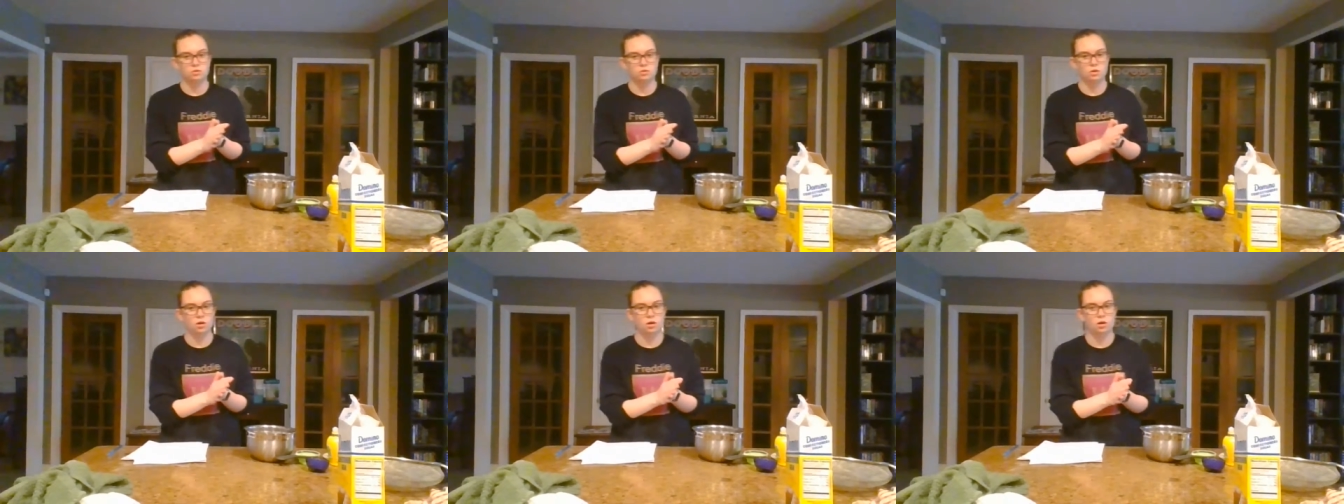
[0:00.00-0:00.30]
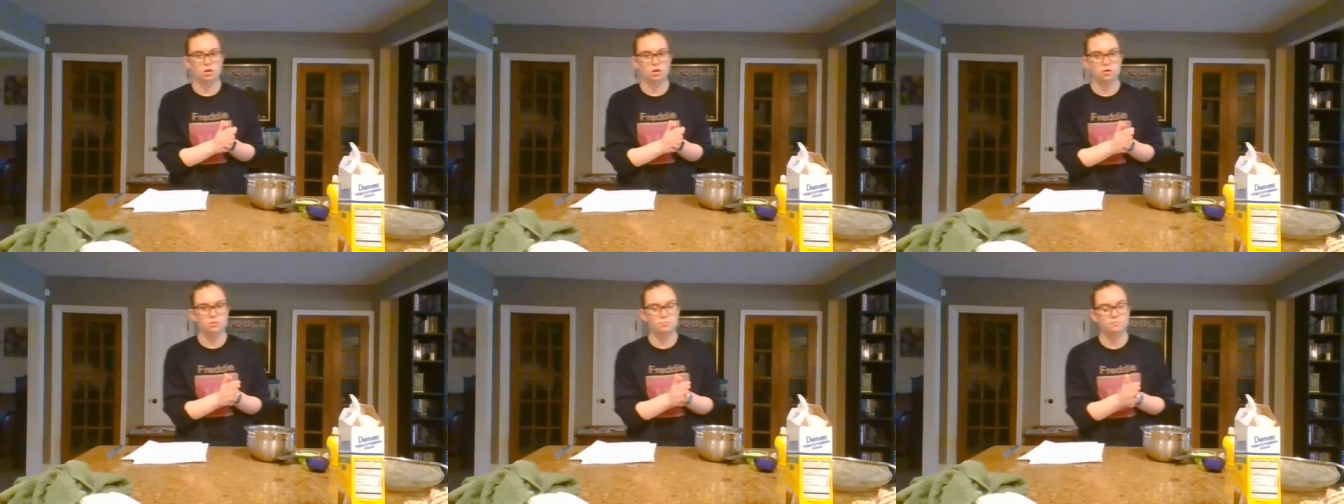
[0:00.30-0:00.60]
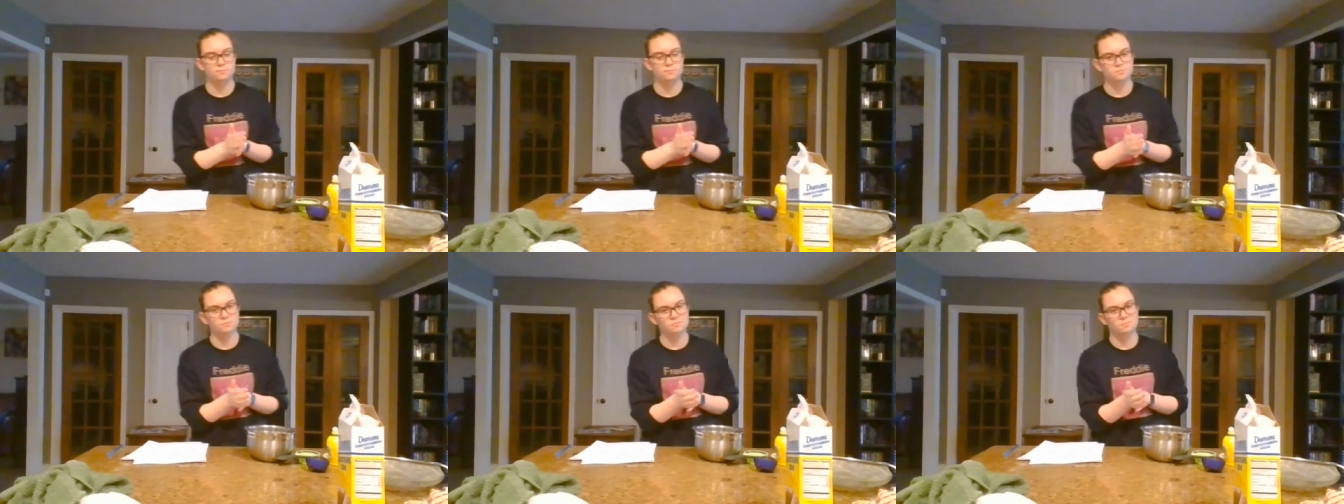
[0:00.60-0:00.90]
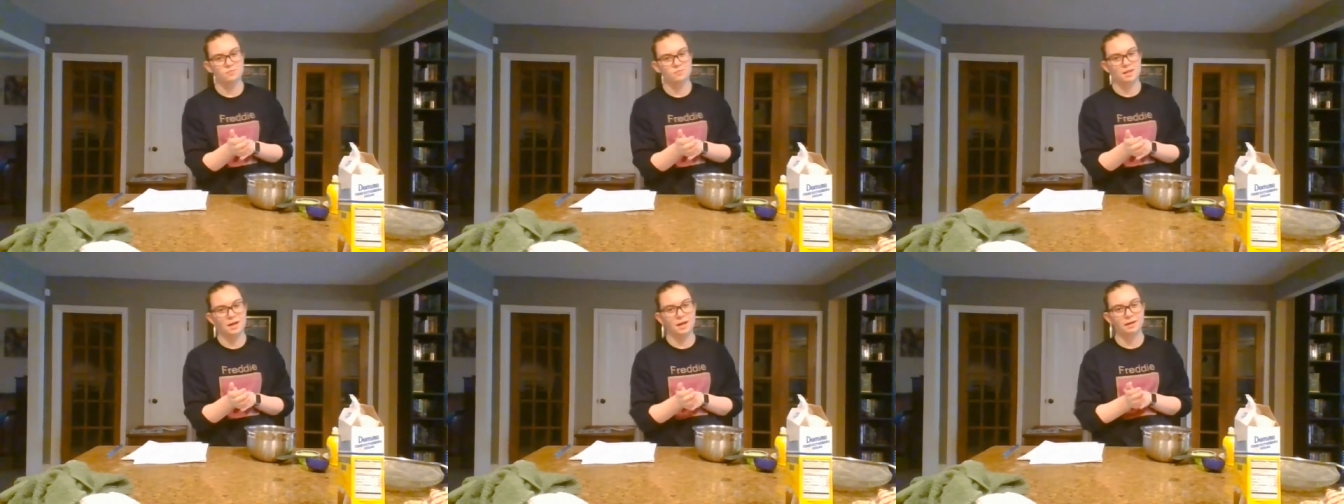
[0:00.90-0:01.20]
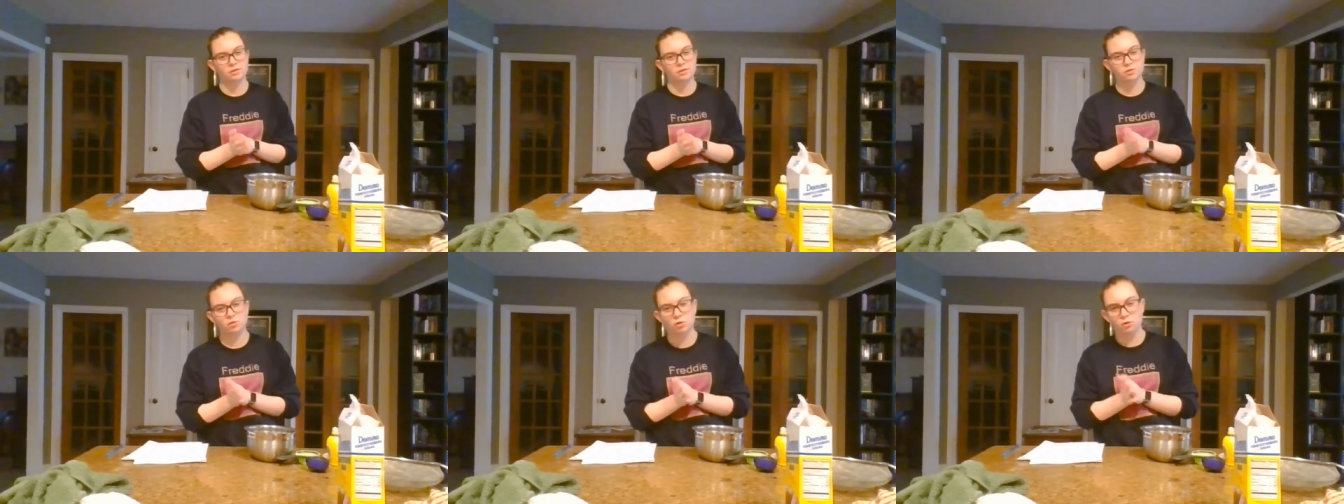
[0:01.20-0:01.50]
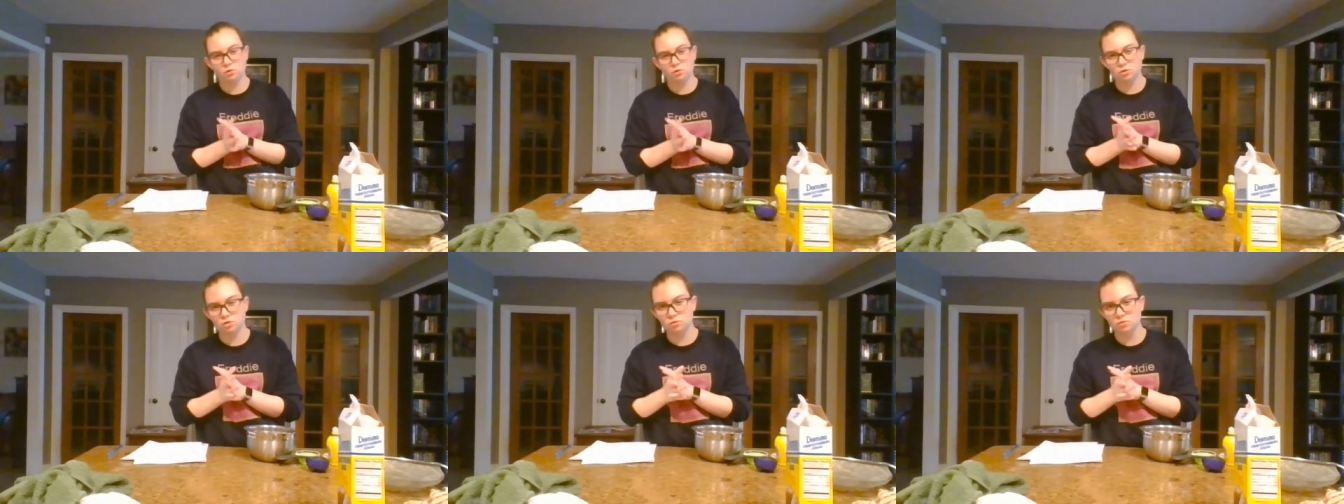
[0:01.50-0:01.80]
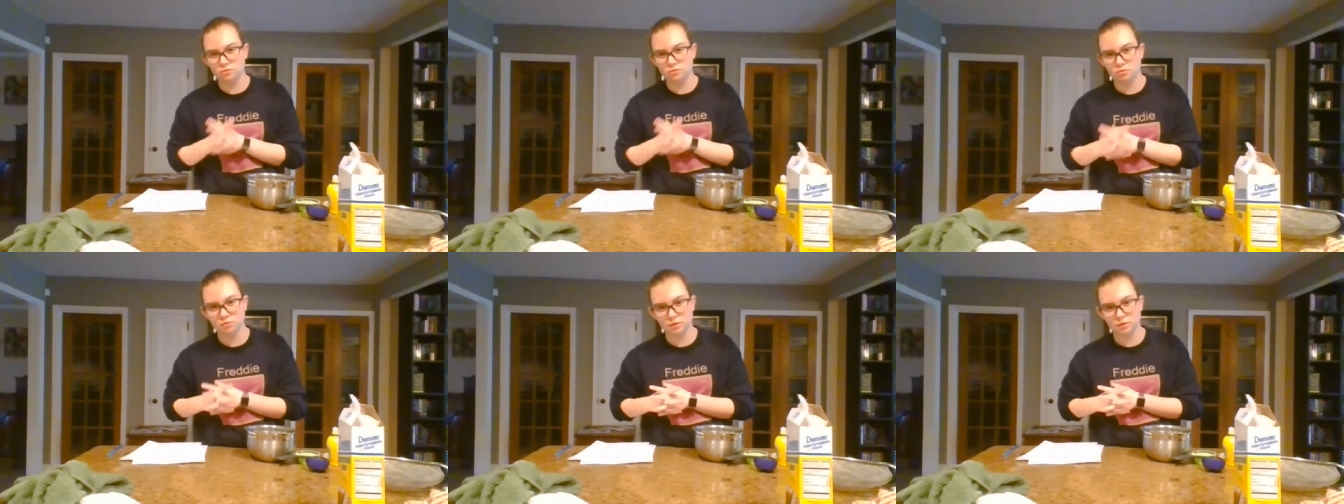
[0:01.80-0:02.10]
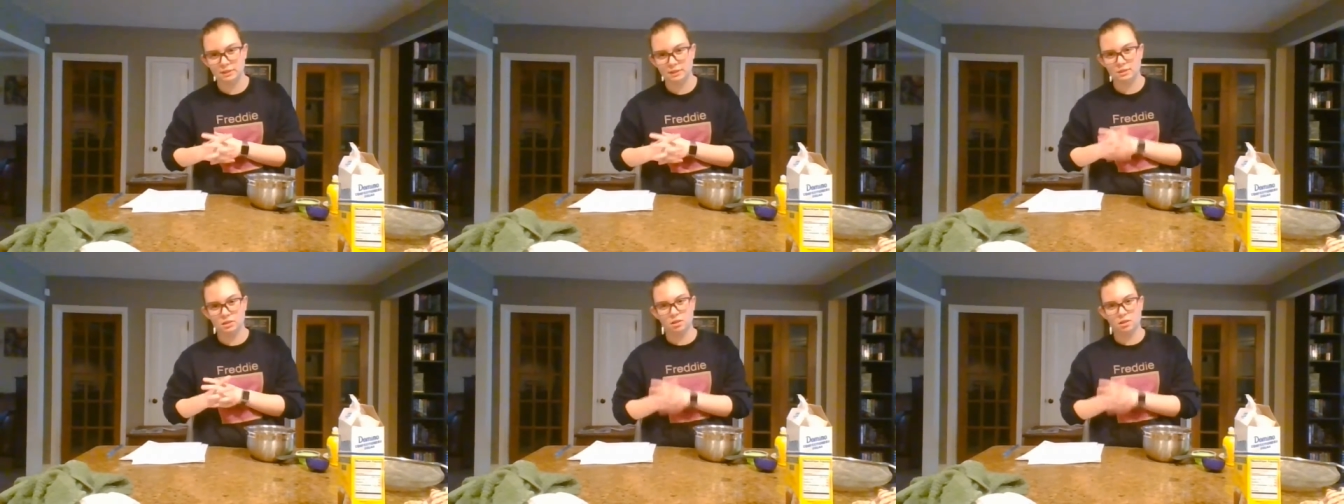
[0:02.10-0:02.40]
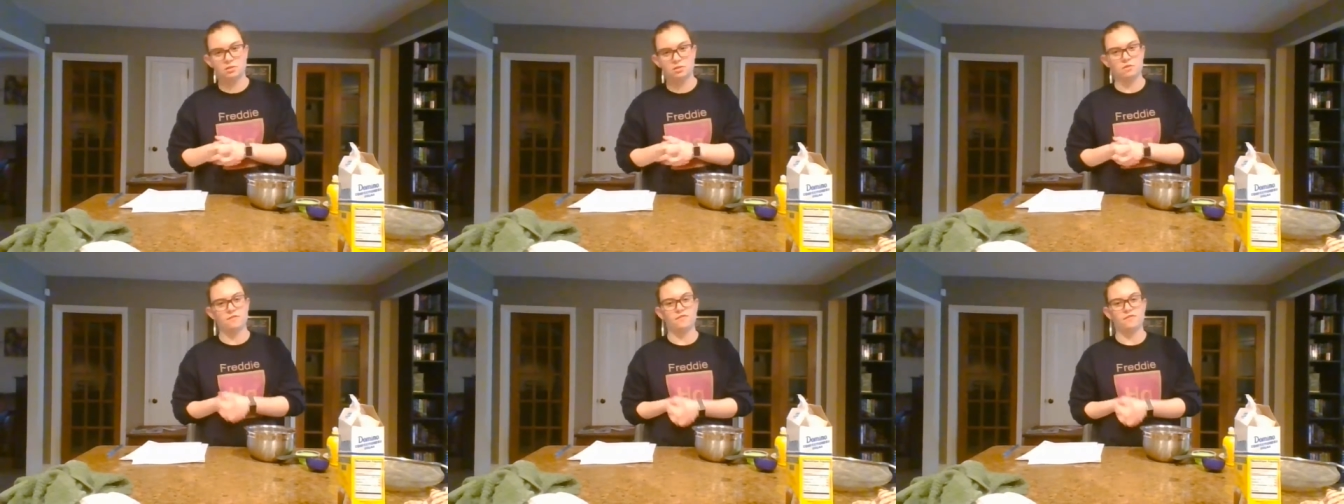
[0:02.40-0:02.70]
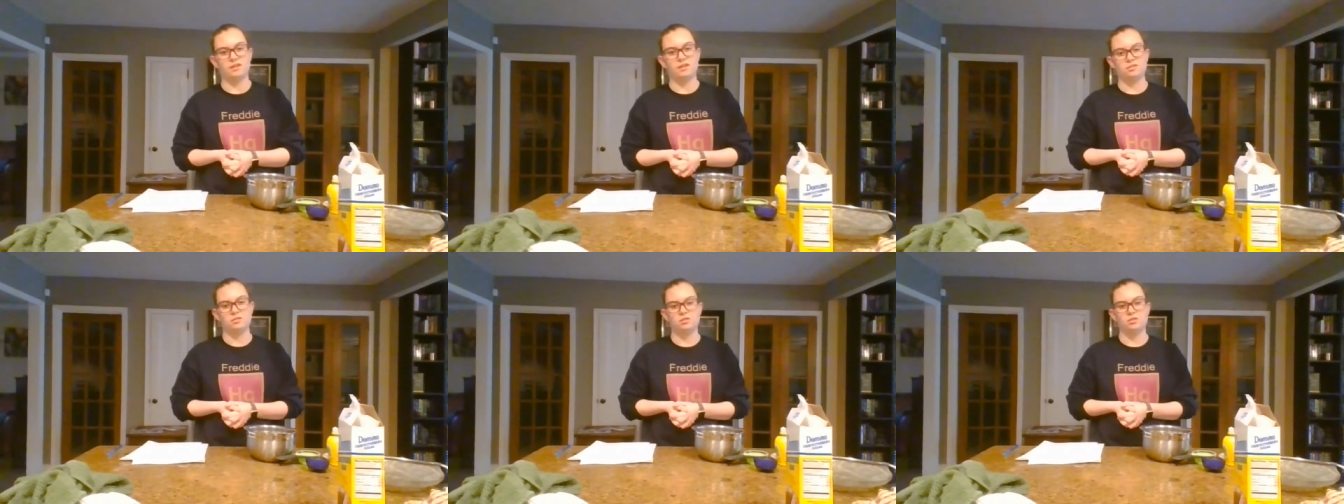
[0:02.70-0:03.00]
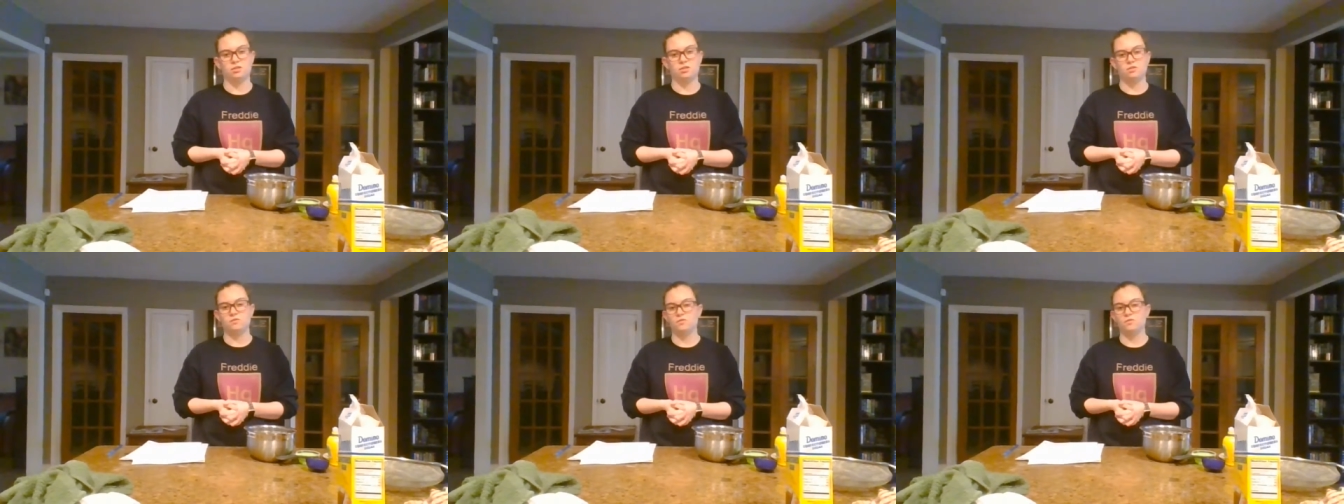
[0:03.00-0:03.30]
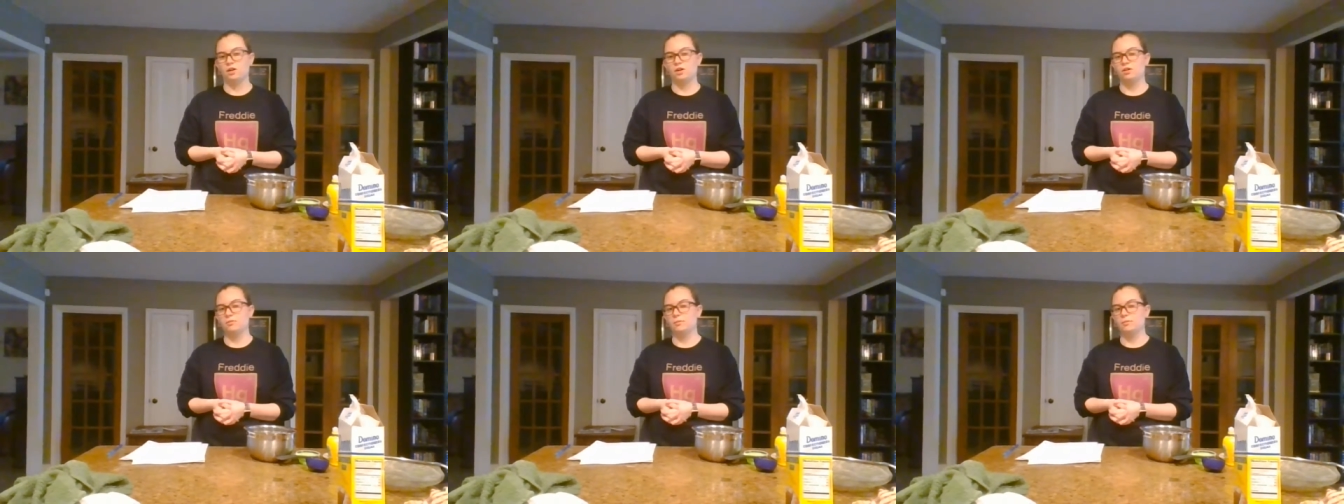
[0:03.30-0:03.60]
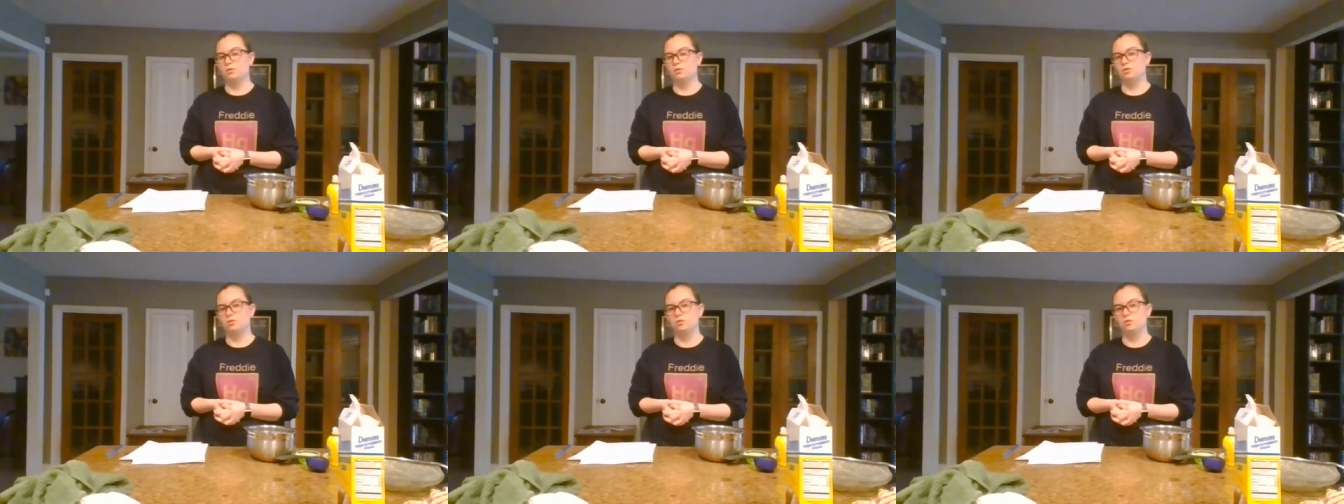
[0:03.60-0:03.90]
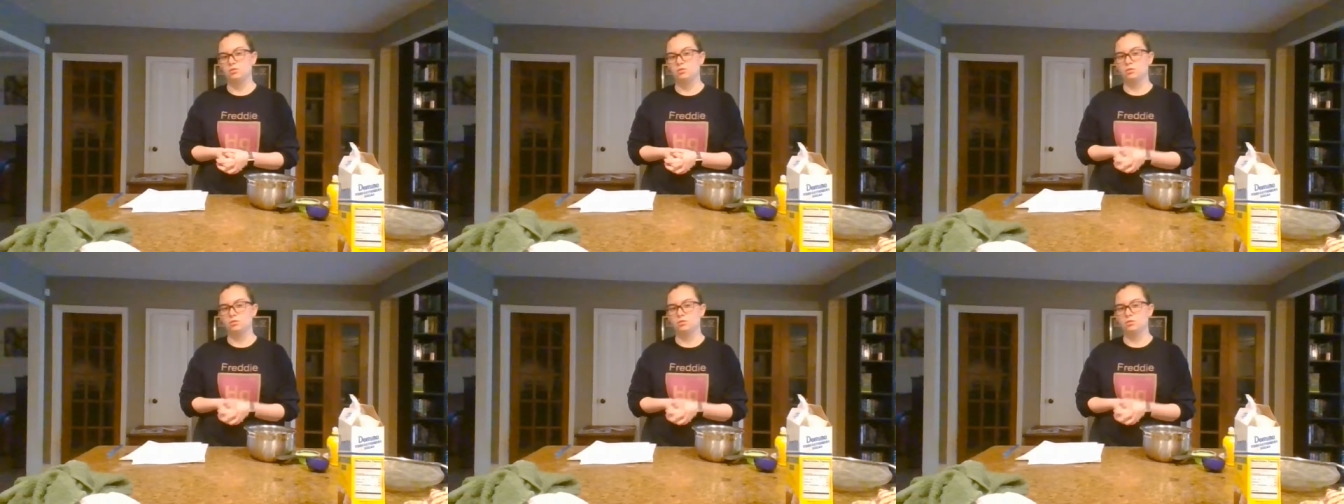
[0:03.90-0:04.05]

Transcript: agriculture really does affect the environment.